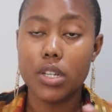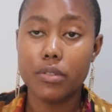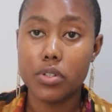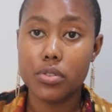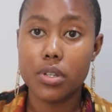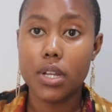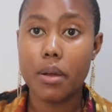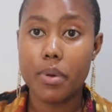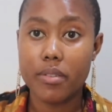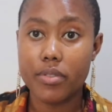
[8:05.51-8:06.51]
individuals that
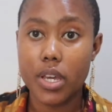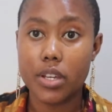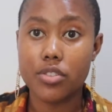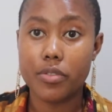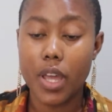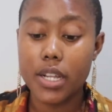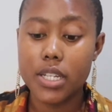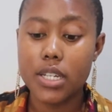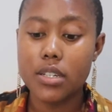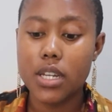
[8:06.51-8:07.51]
are above the age of
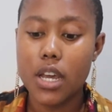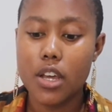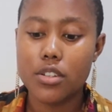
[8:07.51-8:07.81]
18,